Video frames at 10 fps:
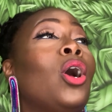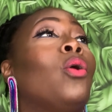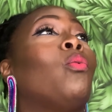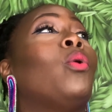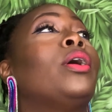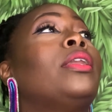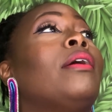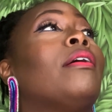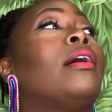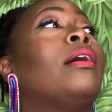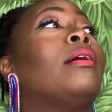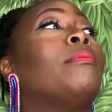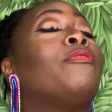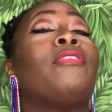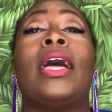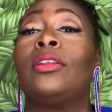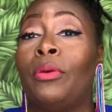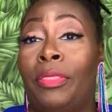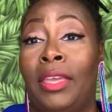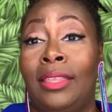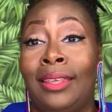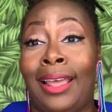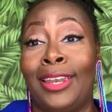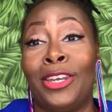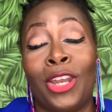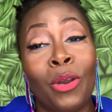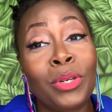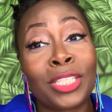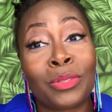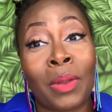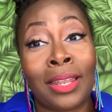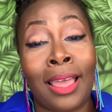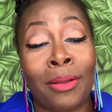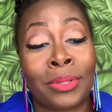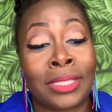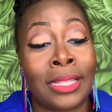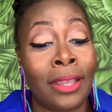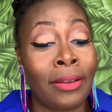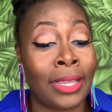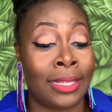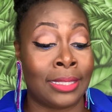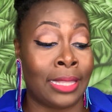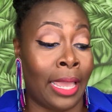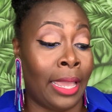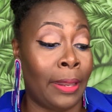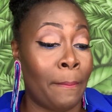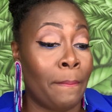One final thing that I noticed while I was there is that